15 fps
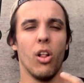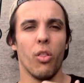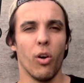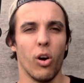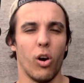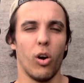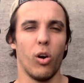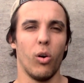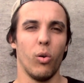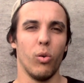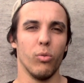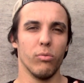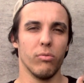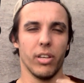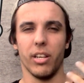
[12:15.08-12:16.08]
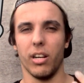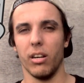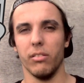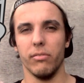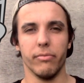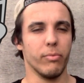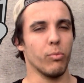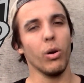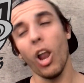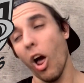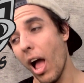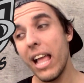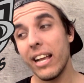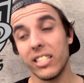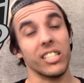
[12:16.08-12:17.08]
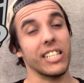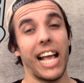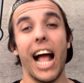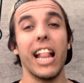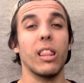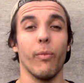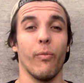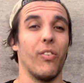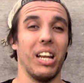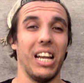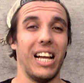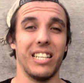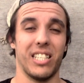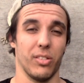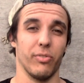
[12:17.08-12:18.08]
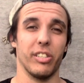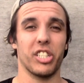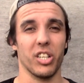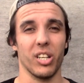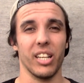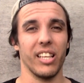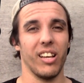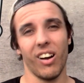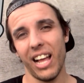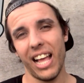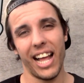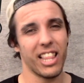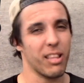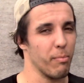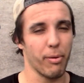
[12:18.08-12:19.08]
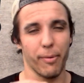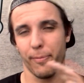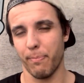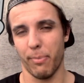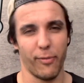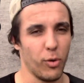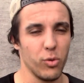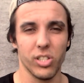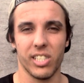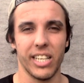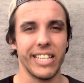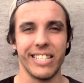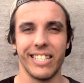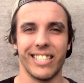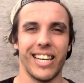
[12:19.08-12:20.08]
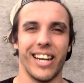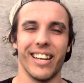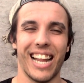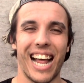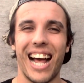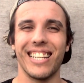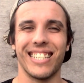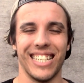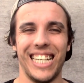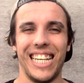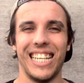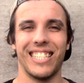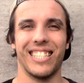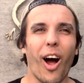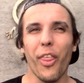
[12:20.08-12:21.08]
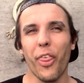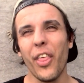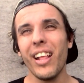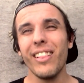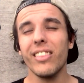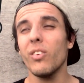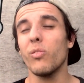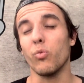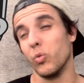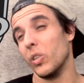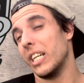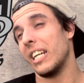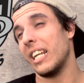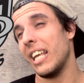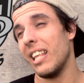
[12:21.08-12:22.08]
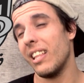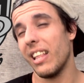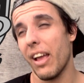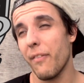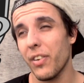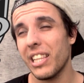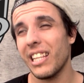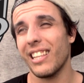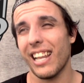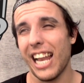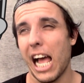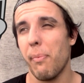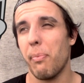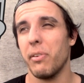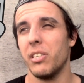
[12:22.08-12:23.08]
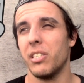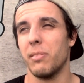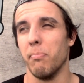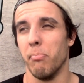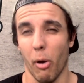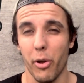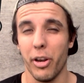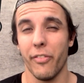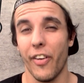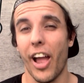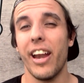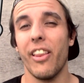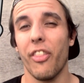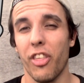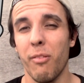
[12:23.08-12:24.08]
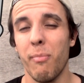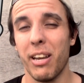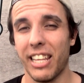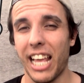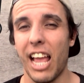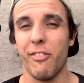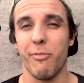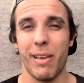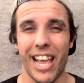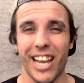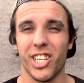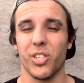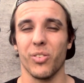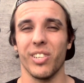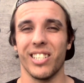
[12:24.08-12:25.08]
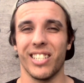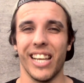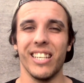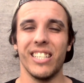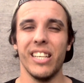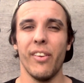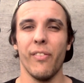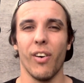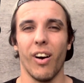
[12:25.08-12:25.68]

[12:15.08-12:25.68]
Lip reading: the whole, you know, well, I actually had them for last originally. I had them before the season started as last. I think that really everything that happened motivated them and gave them extra incentive.